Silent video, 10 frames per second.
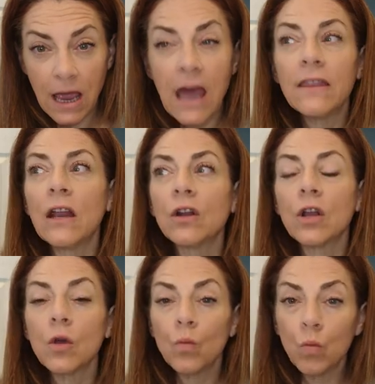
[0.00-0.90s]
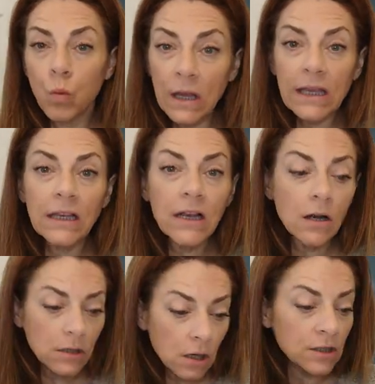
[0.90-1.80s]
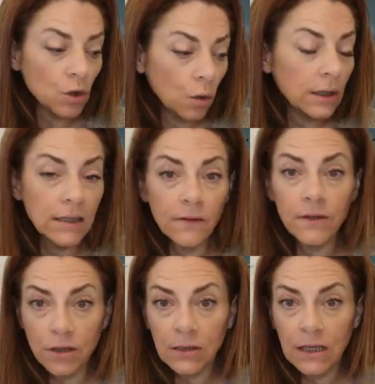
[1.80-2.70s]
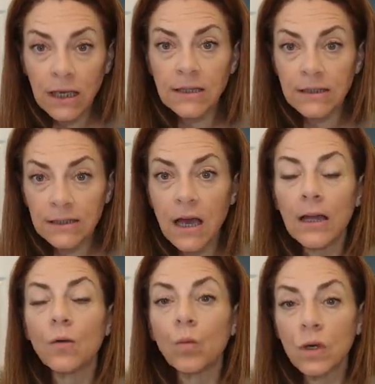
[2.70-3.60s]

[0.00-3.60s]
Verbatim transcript: and then we can consult individually and decide